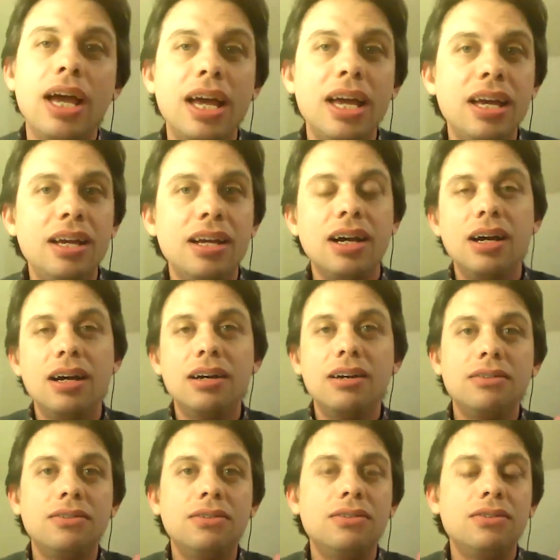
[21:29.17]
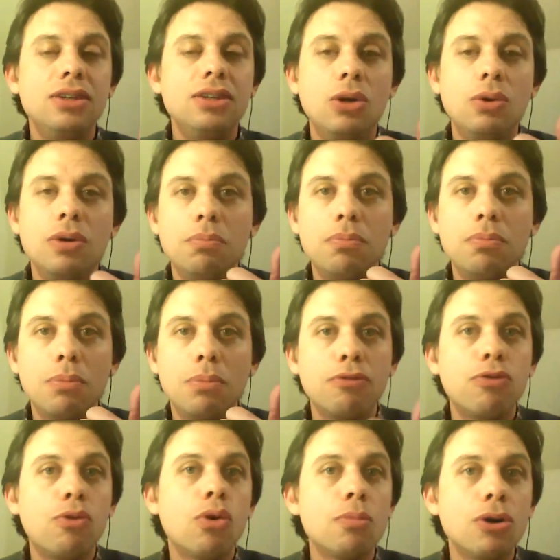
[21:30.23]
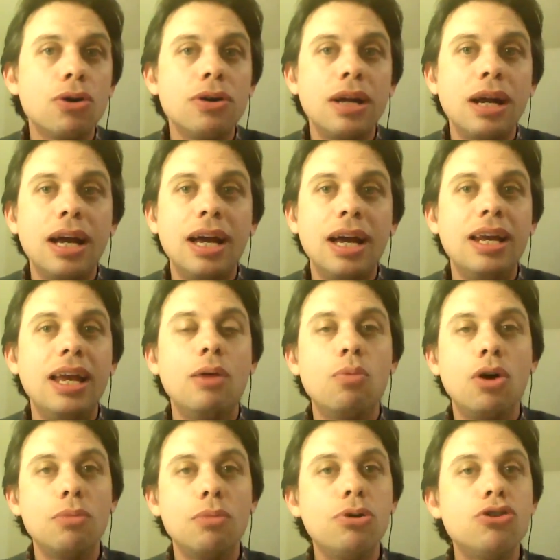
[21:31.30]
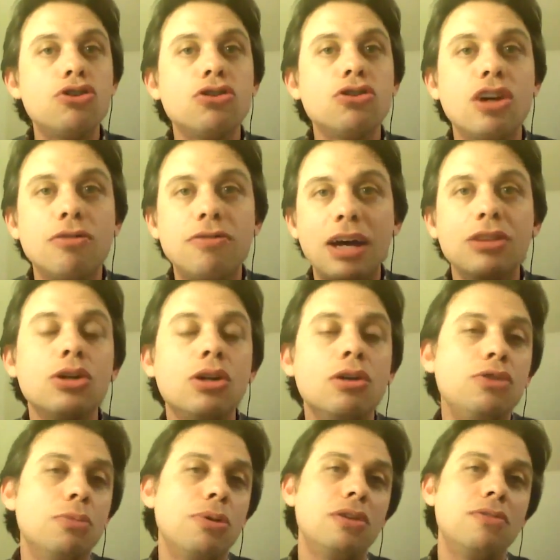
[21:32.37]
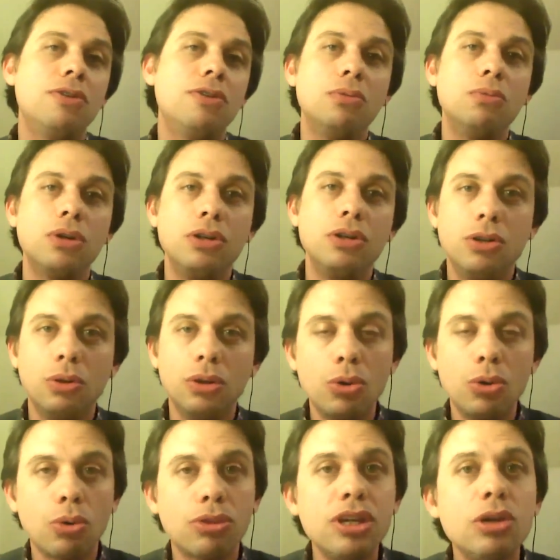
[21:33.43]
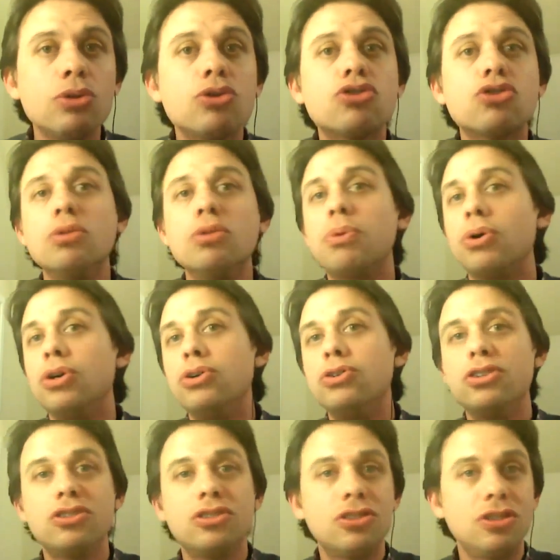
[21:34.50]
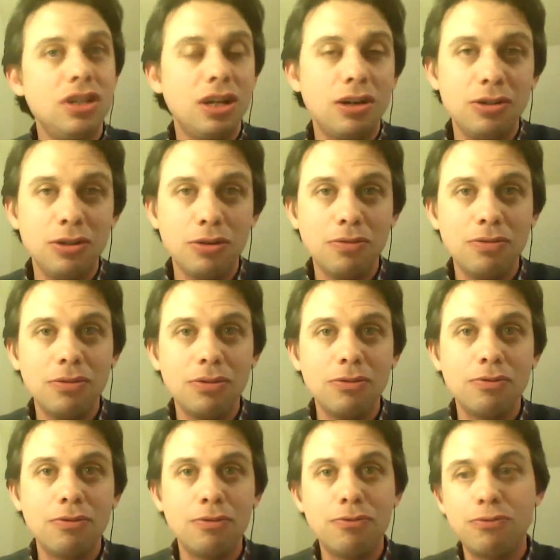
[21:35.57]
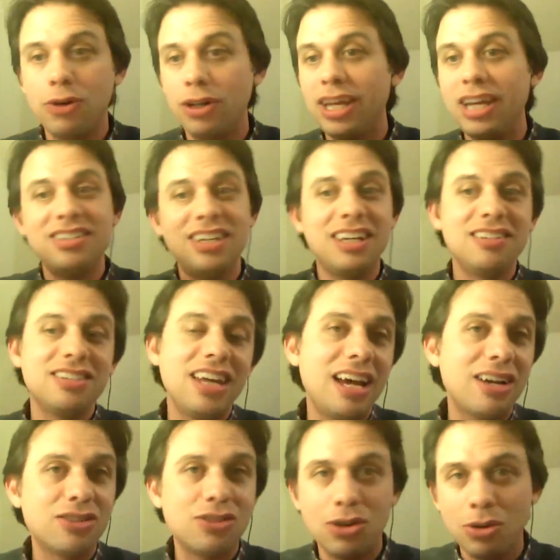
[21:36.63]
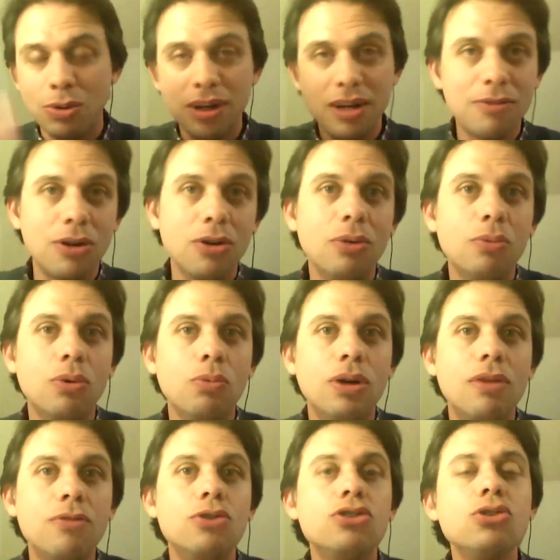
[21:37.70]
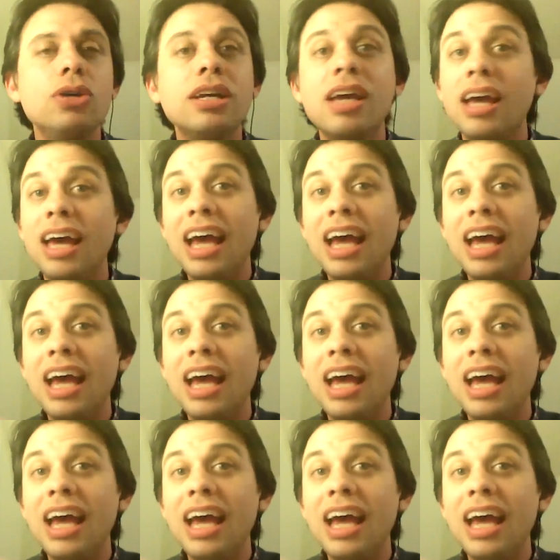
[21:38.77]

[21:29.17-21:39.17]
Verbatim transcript: a uh, you know a, a performer and and want to put yourself out there, if you're part of a one of, you know, local theater troupe, or you're just uh, freelancing as an actor or whatever whatever you're doing.